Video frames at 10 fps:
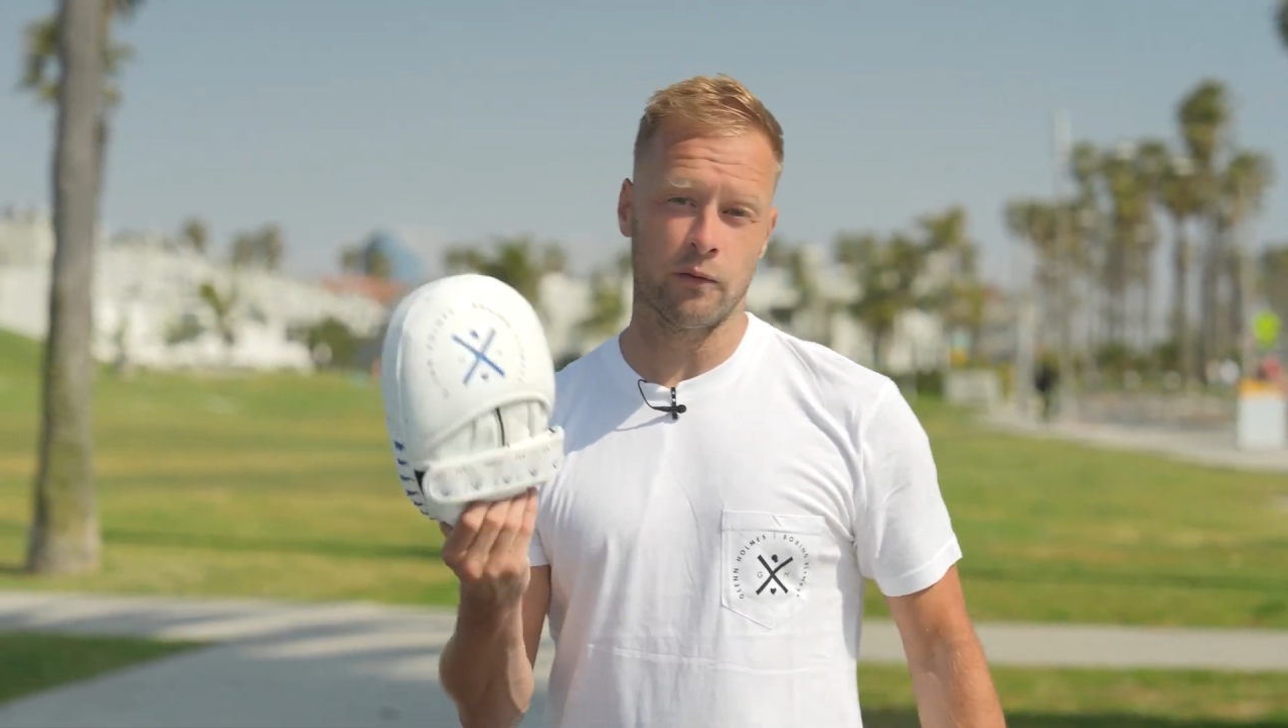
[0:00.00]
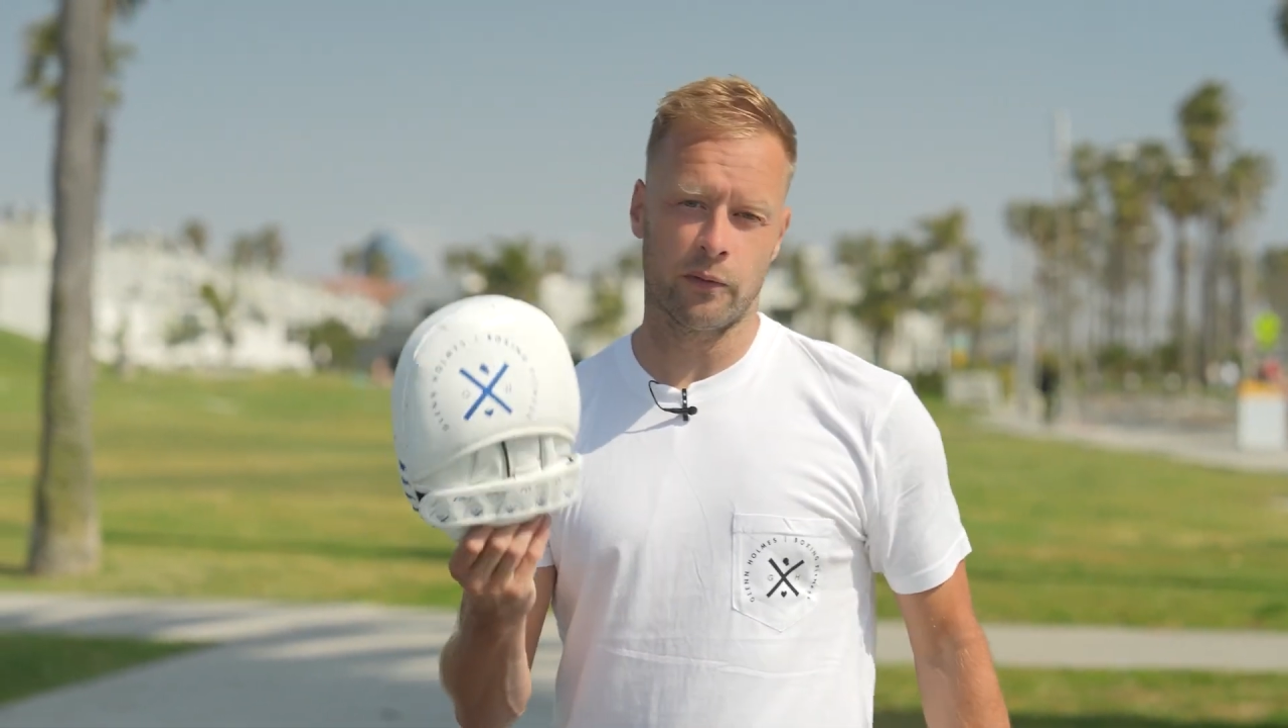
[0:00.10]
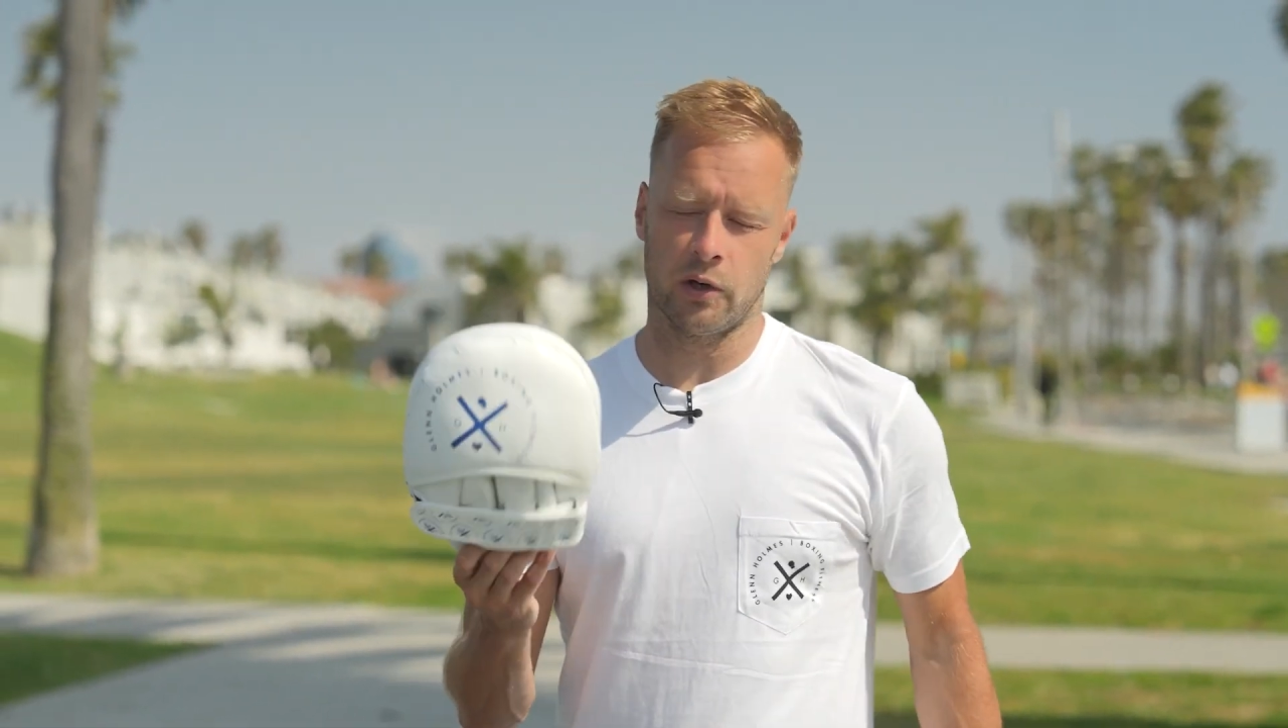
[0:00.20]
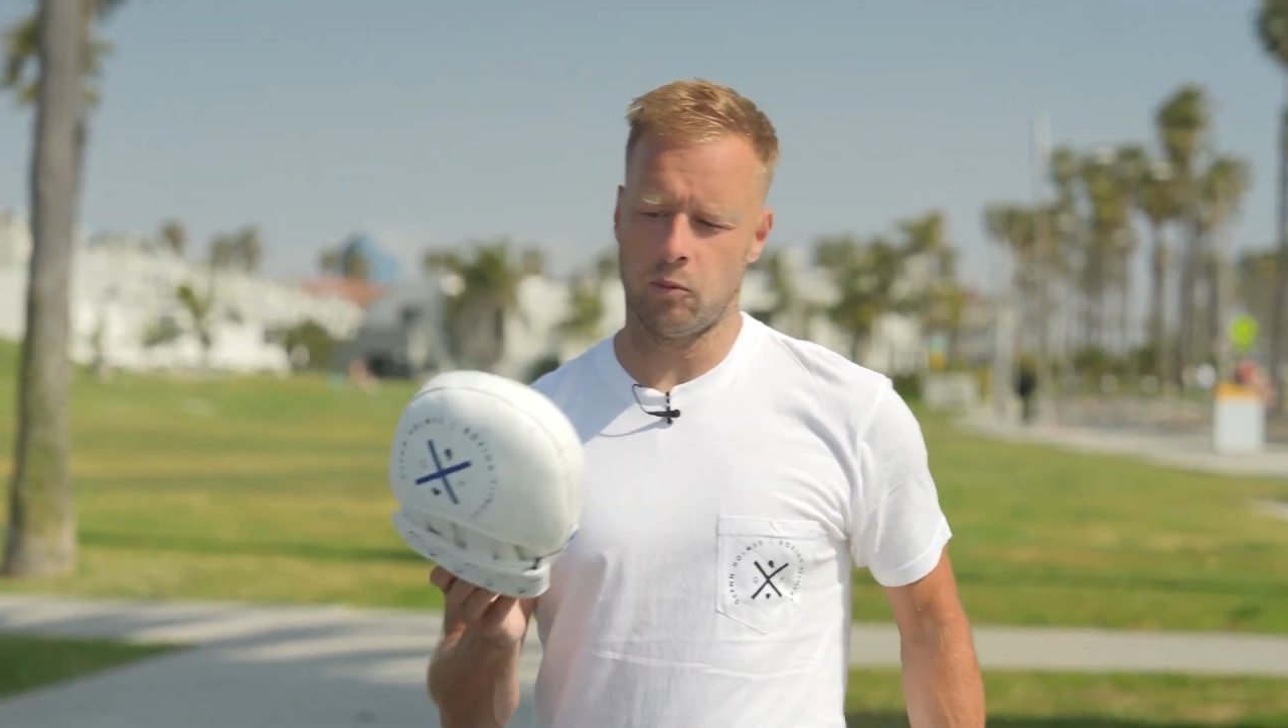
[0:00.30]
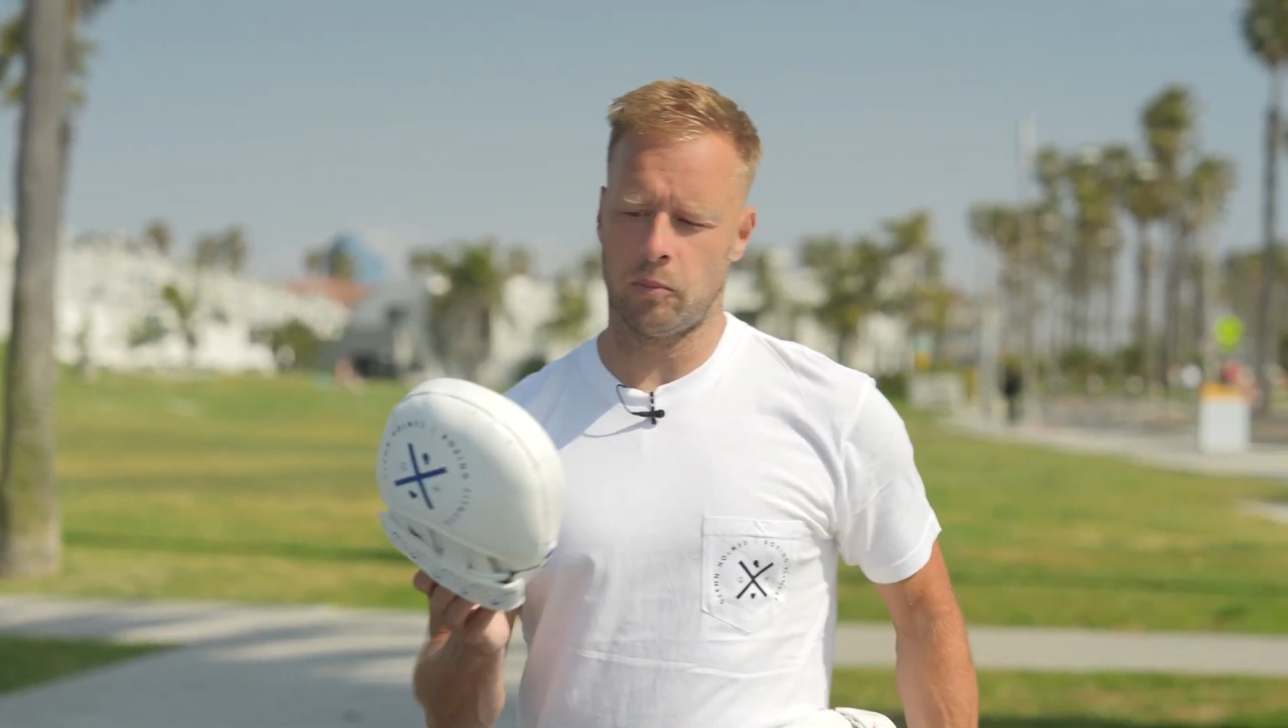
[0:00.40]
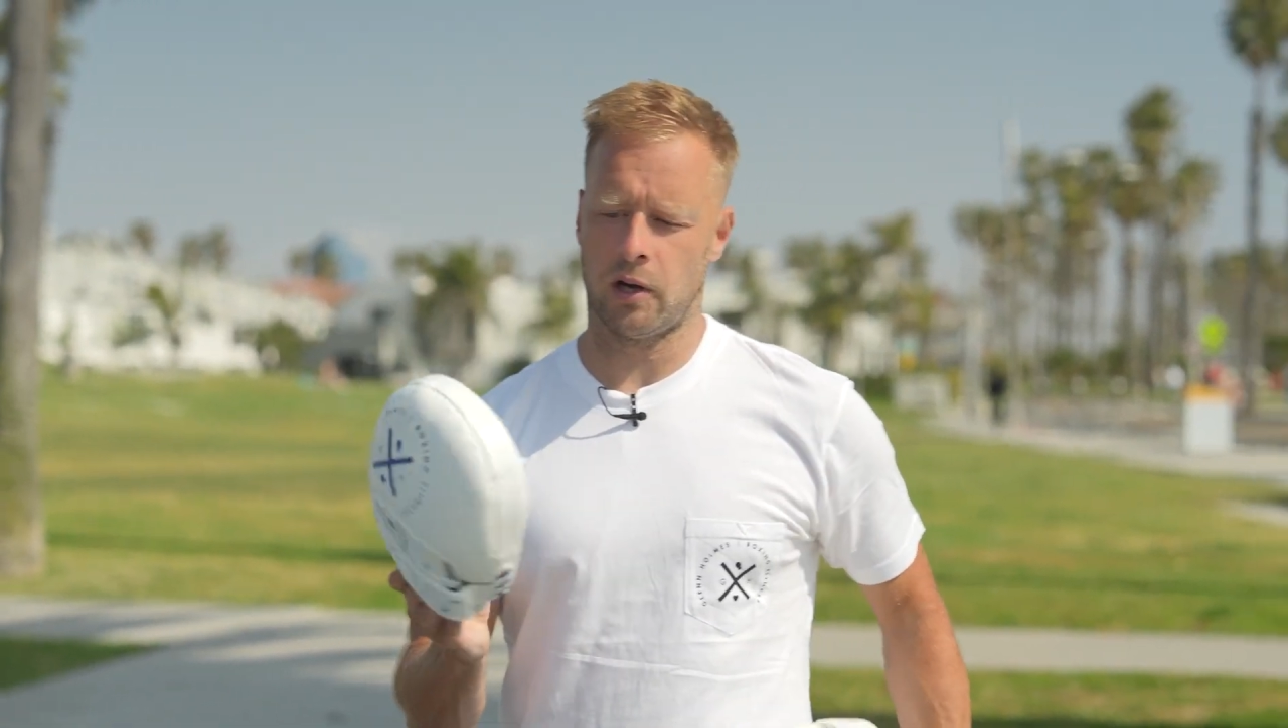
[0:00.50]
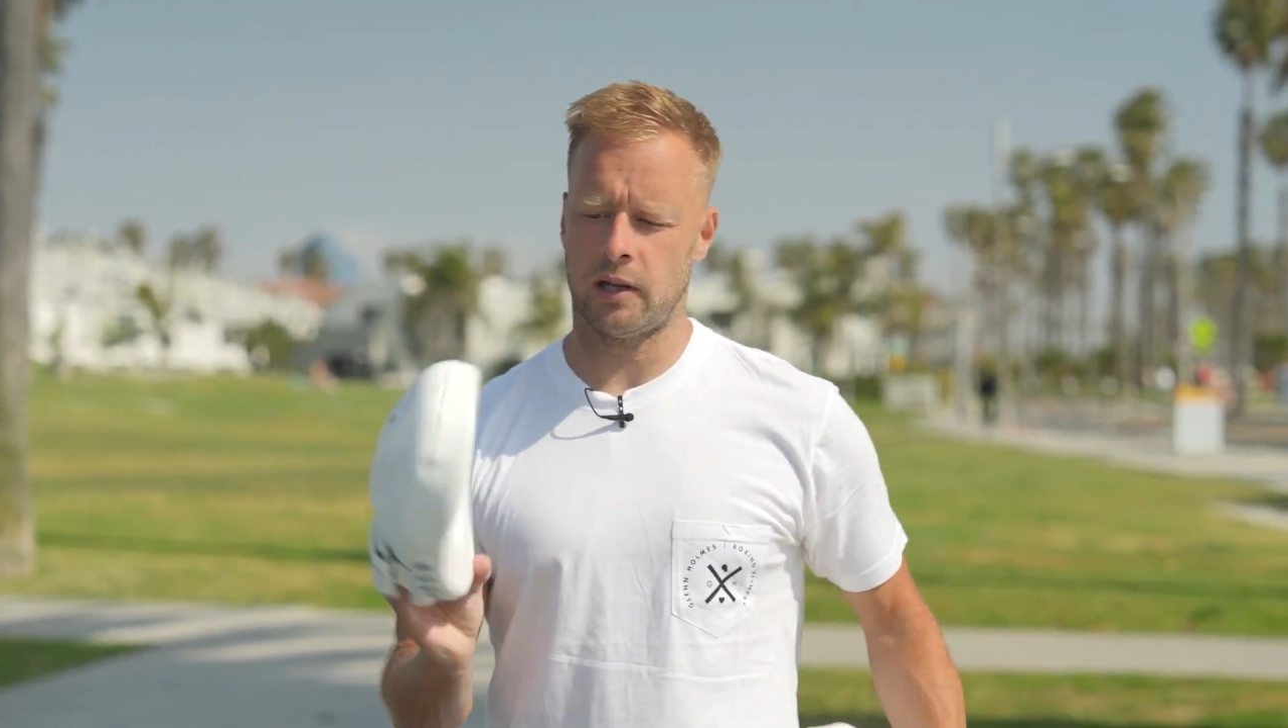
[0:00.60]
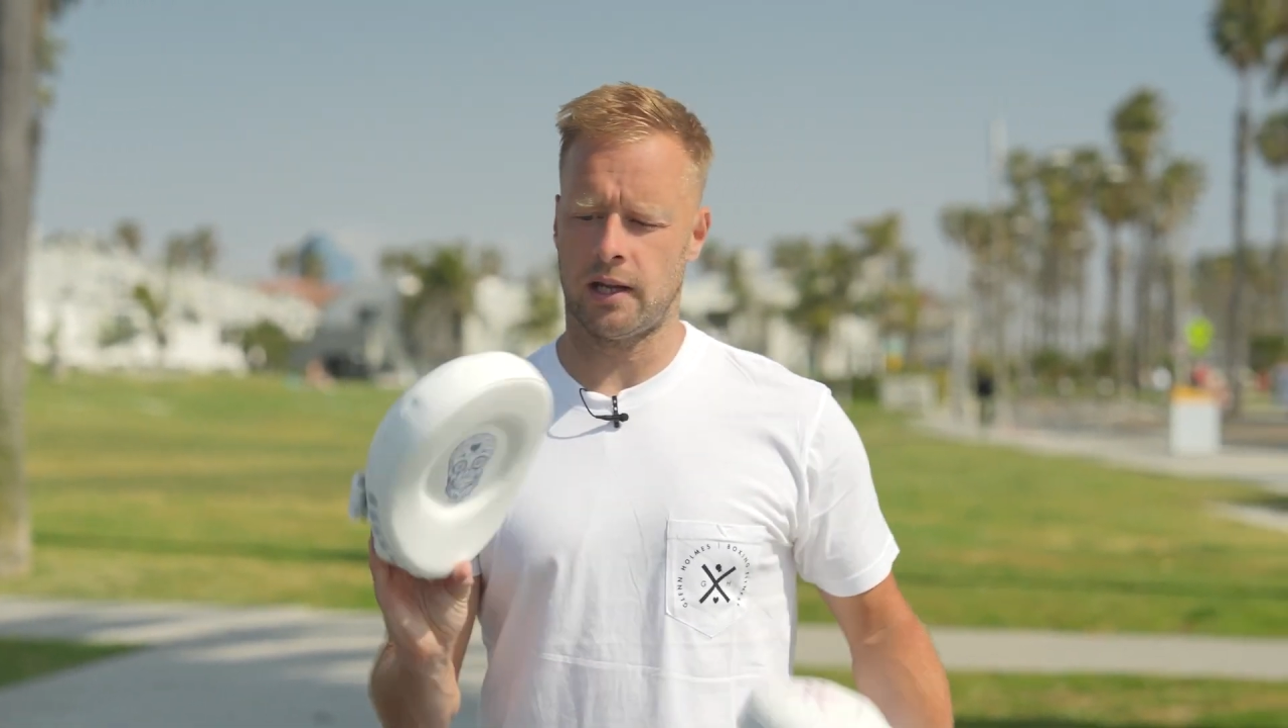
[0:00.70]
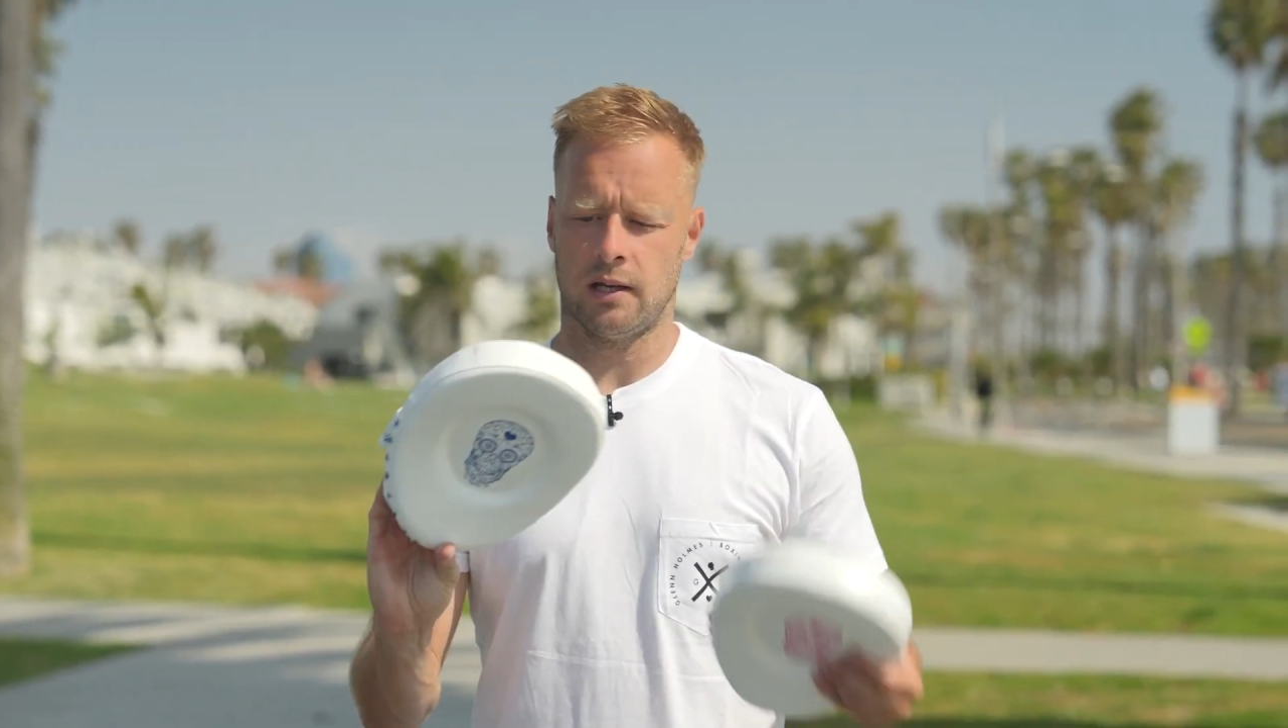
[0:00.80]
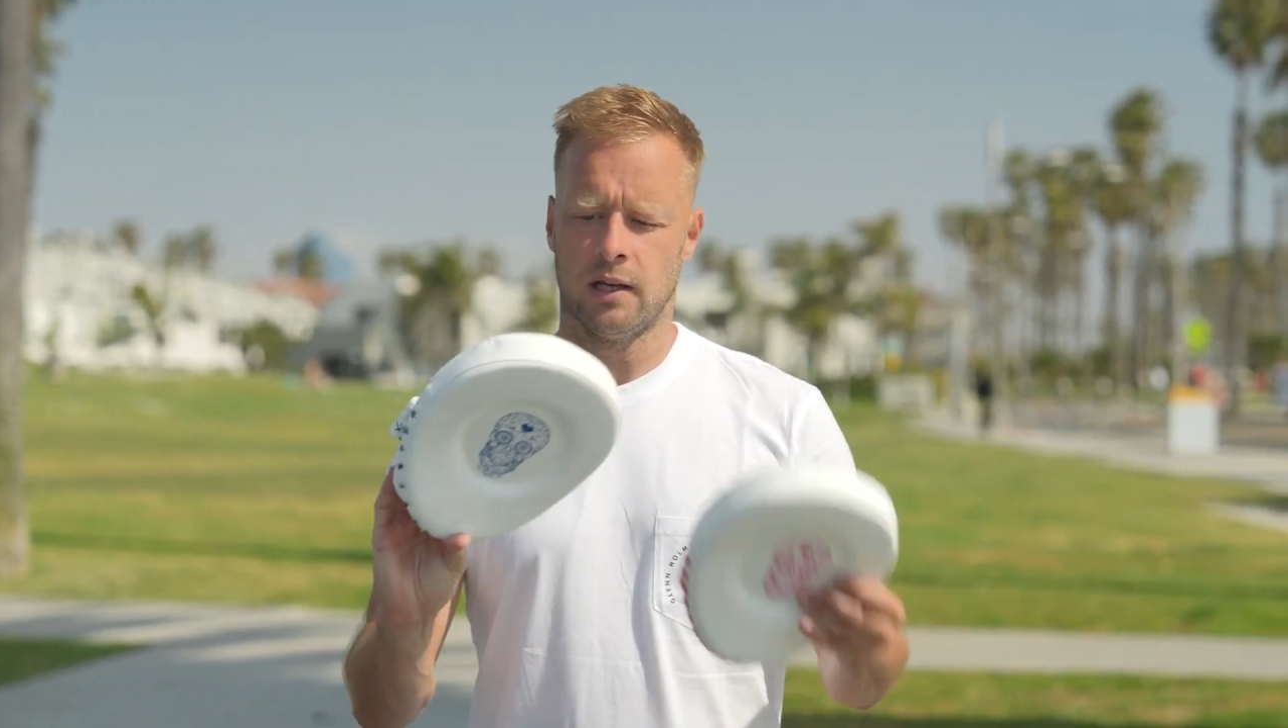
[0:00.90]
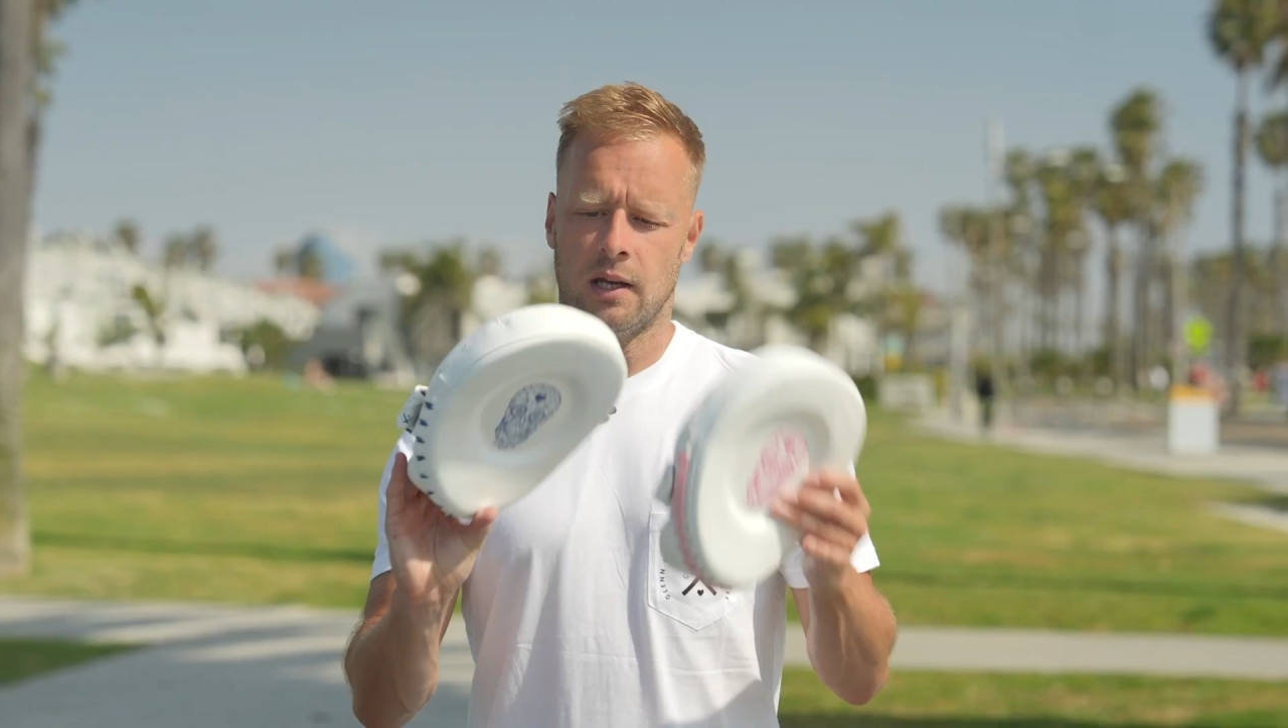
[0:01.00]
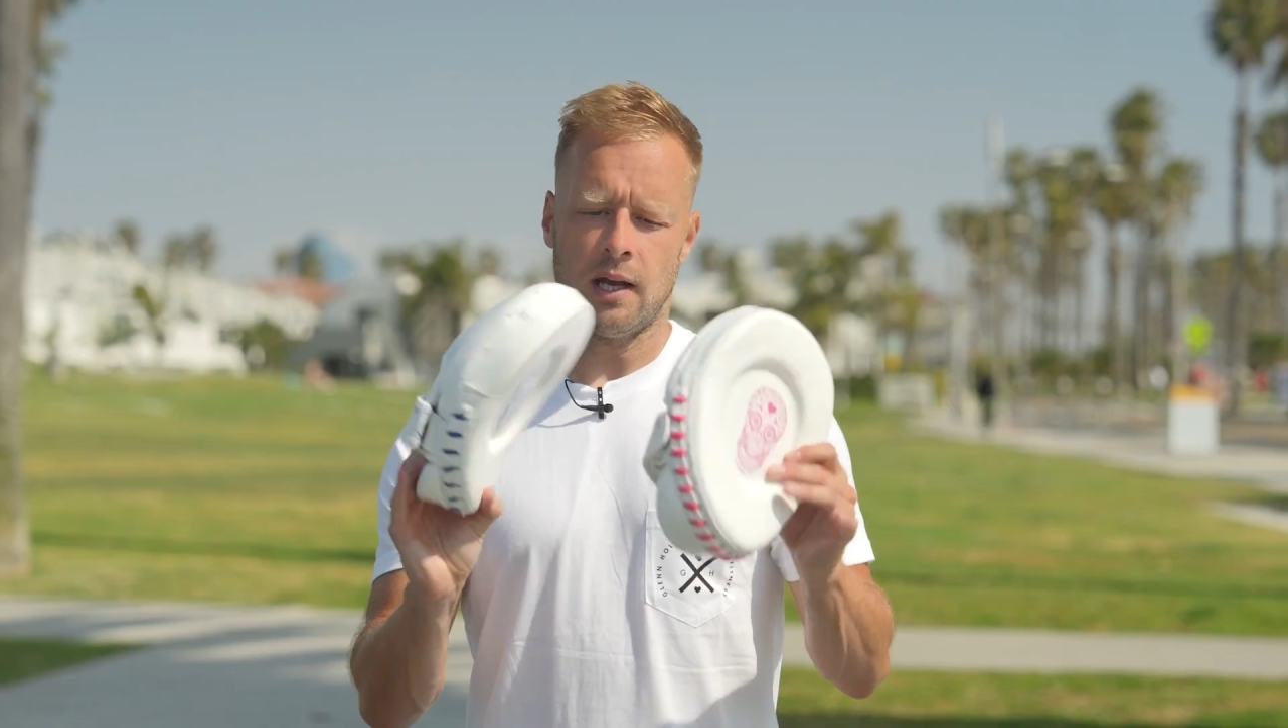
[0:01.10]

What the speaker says: for a new pair, then